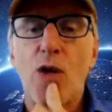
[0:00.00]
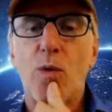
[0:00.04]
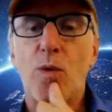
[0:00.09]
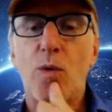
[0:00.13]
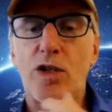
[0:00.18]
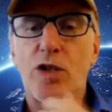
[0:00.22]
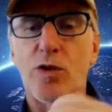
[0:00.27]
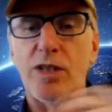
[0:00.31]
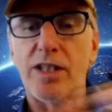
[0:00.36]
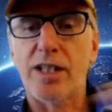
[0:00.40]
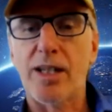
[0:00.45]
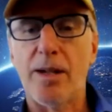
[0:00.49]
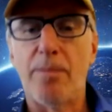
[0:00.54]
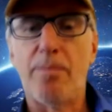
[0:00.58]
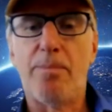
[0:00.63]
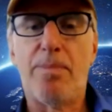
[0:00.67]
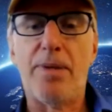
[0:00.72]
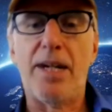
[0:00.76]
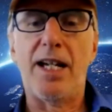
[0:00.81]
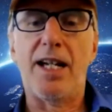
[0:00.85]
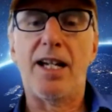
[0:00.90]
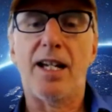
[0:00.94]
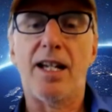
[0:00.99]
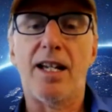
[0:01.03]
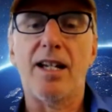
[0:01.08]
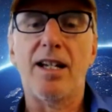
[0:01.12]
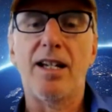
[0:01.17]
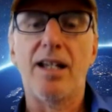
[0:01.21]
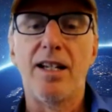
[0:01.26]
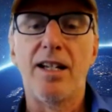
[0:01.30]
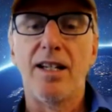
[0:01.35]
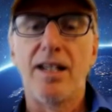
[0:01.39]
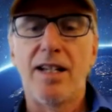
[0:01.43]
which was a
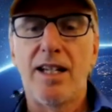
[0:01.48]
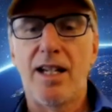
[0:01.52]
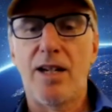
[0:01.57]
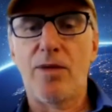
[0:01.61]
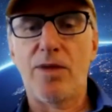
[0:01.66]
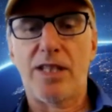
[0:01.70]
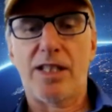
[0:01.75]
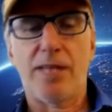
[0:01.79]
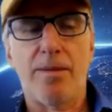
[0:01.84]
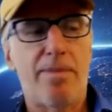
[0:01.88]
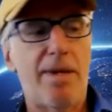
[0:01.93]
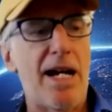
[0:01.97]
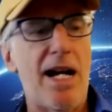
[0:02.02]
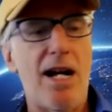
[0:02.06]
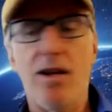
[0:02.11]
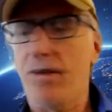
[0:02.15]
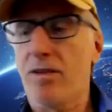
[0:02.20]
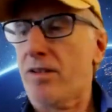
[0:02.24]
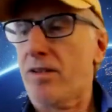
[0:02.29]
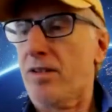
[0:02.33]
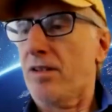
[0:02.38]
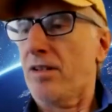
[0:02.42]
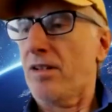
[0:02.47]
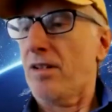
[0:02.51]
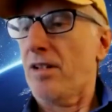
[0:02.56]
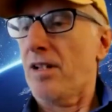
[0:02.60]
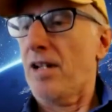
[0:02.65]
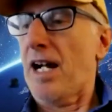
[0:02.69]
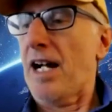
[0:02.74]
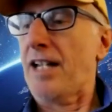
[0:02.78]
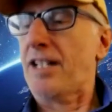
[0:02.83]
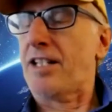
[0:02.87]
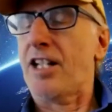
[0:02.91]
big, it was about,
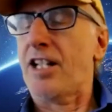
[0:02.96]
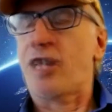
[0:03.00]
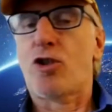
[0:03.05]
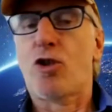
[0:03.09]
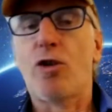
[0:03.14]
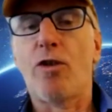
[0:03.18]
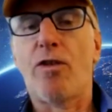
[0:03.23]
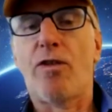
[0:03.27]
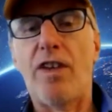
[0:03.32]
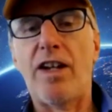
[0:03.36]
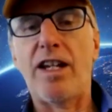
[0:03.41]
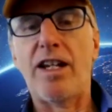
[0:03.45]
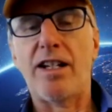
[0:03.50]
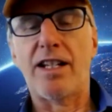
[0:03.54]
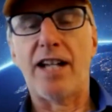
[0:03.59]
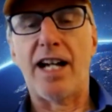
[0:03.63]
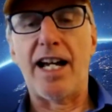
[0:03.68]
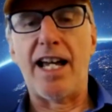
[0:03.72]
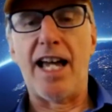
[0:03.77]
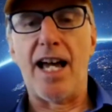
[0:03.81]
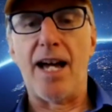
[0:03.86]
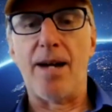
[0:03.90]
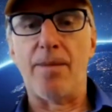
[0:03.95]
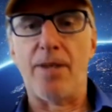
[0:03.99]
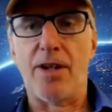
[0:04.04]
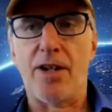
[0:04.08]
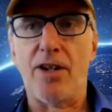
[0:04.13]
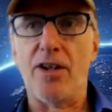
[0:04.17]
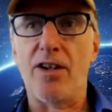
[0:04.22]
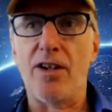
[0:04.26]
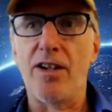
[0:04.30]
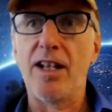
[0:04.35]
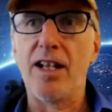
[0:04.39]
I'd say two feet in
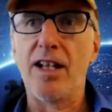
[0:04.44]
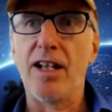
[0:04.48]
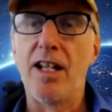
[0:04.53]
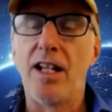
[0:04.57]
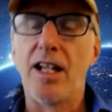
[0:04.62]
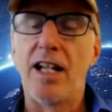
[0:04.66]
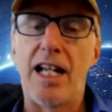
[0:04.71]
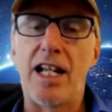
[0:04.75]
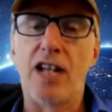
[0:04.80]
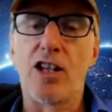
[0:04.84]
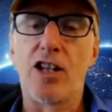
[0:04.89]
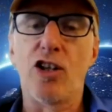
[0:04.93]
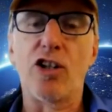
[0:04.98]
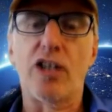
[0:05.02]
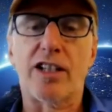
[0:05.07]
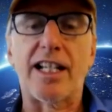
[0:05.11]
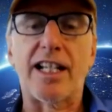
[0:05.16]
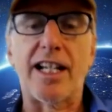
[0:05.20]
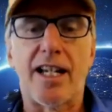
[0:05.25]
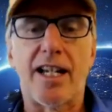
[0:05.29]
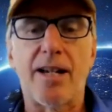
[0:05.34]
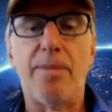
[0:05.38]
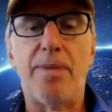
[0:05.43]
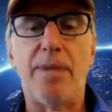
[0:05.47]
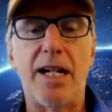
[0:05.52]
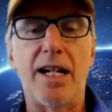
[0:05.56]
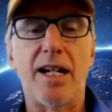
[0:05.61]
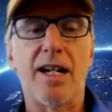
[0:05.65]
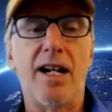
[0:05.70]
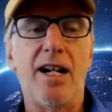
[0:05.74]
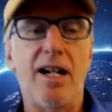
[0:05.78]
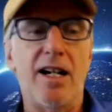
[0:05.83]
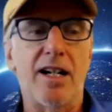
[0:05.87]
diameter. It looked like a
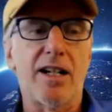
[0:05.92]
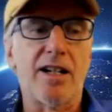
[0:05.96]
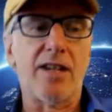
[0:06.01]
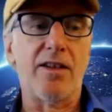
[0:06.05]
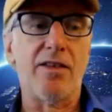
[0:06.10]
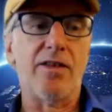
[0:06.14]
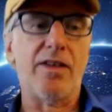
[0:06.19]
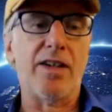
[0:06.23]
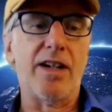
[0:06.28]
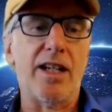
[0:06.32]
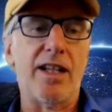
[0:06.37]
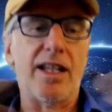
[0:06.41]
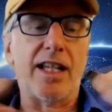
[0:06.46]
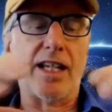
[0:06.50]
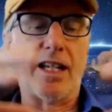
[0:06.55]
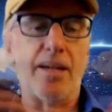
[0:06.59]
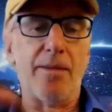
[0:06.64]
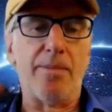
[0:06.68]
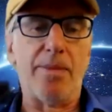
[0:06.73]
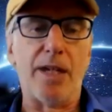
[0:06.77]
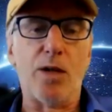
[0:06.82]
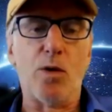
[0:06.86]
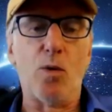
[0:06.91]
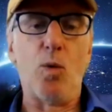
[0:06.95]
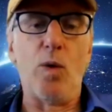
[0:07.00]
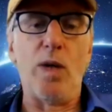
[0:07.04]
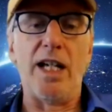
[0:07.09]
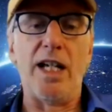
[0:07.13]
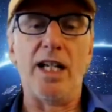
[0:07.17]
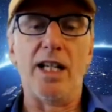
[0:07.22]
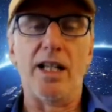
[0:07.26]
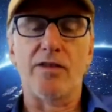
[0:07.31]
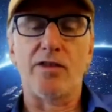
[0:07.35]
big hunk of, uh, like a big
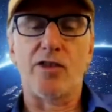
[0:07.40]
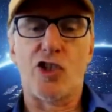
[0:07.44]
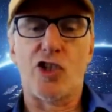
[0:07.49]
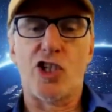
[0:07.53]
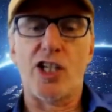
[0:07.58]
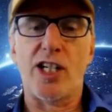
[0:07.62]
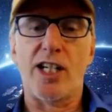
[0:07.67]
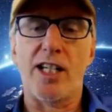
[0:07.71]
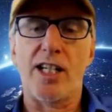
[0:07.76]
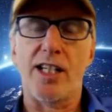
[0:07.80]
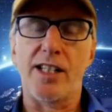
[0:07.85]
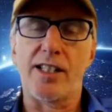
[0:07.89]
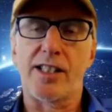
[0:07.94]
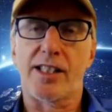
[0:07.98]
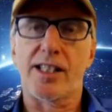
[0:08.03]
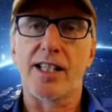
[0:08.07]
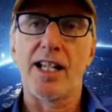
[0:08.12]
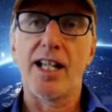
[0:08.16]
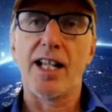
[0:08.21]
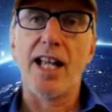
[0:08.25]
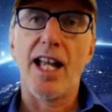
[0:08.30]
wheel of cheese.